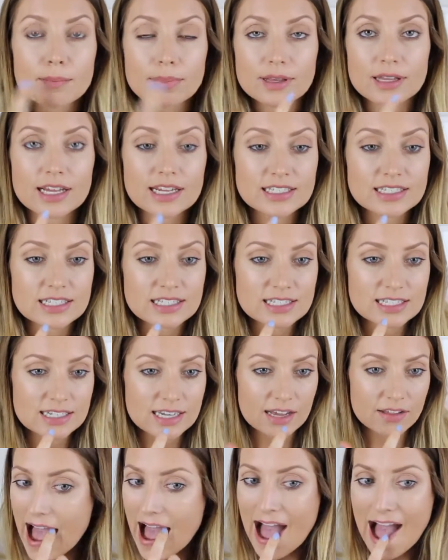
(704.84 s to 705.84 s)
blend it
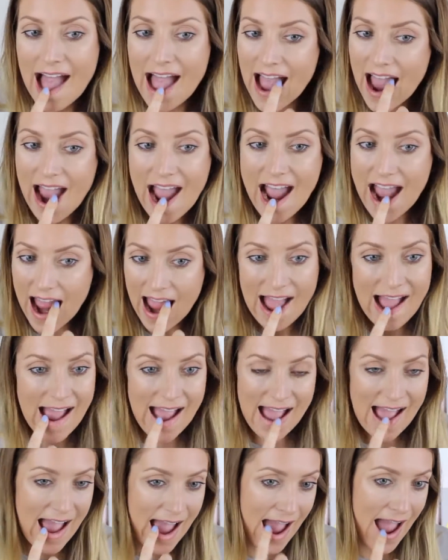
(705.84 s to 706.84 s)
together and just make it
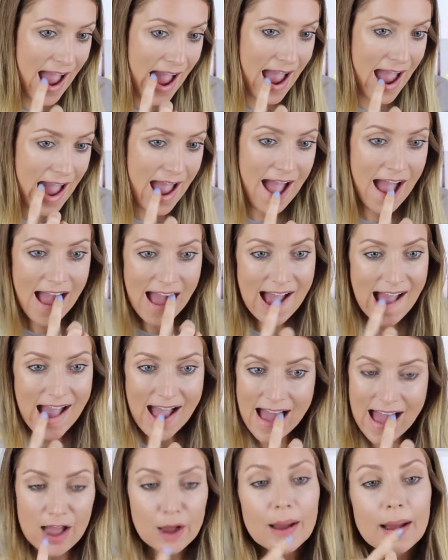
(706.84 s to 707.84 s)
really like sink
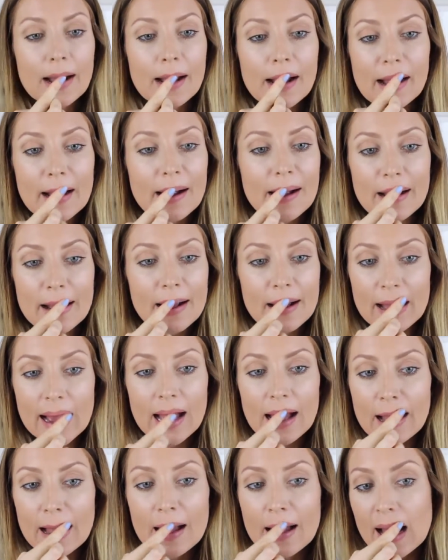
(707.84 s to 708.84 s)
into your lips, and it'll just
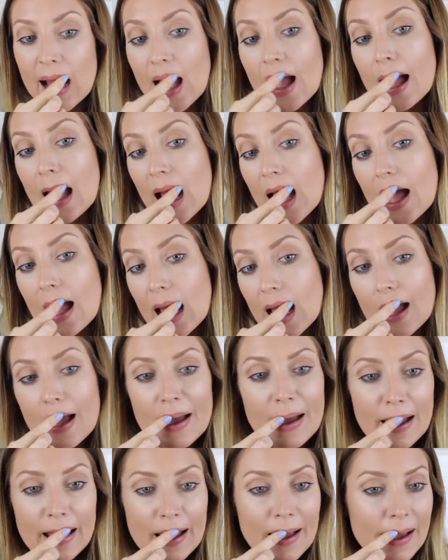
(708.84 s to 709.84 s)
help it to
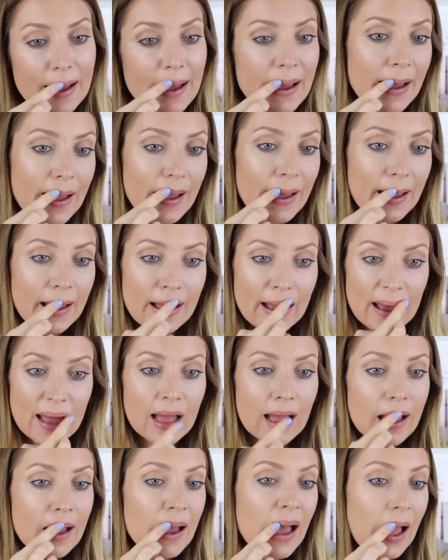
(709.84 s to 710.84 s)
last a lot
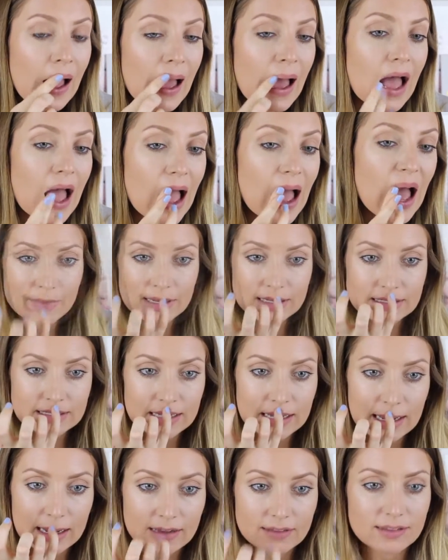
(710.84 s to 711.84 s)
longer. Kind of makes
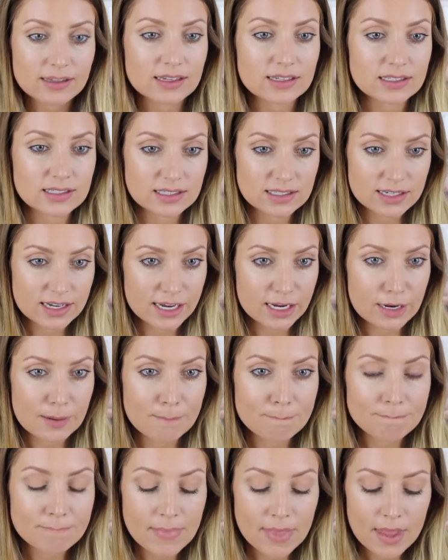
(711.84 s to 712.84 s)
it act like a
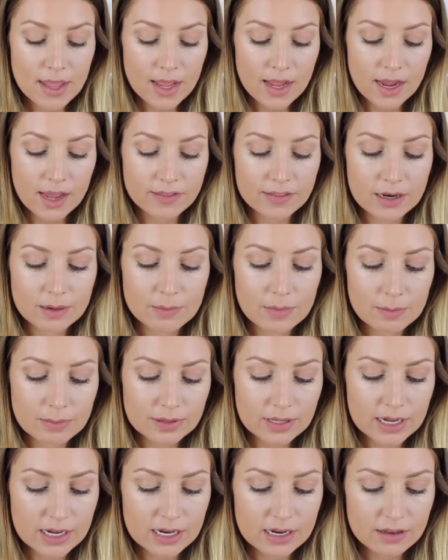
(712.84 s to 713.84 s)
stain. And then I'm
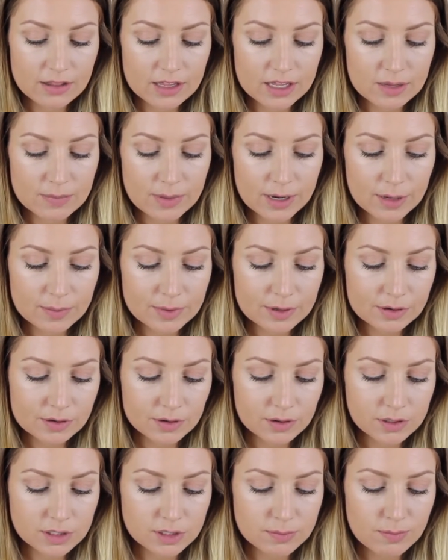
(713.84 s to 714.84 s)
applying the Bare
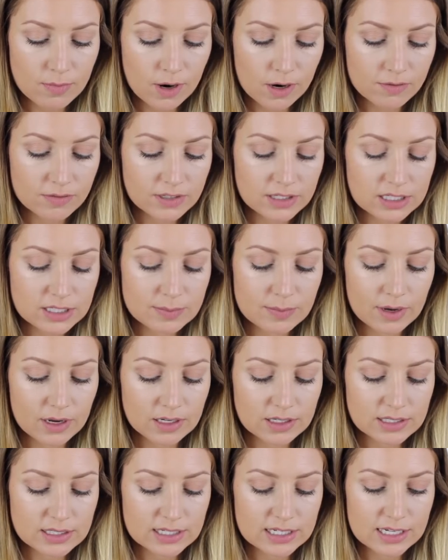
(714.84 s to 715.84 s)
Minerals Marvelous
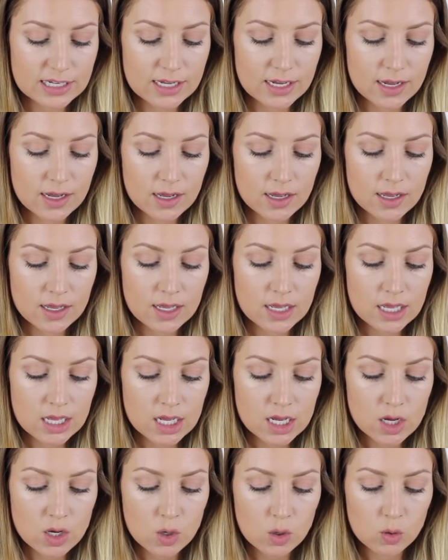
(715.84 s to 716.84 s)
Moxie
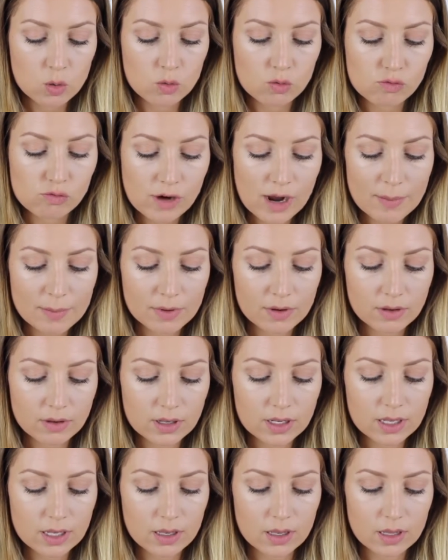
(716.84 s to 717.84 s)

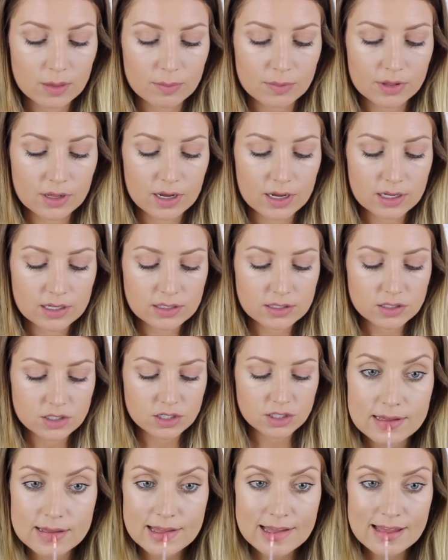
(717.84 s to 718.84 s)
Rebel lip gloss
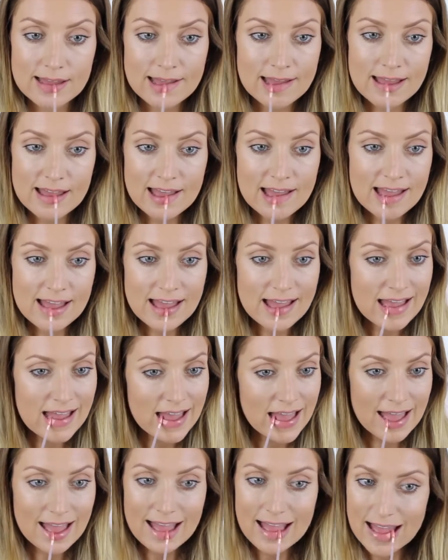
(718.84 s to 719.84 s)
just on top, just kind of
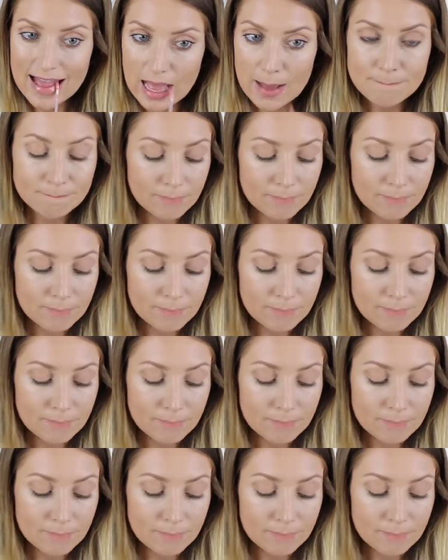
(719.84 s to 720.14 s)
a little bit in the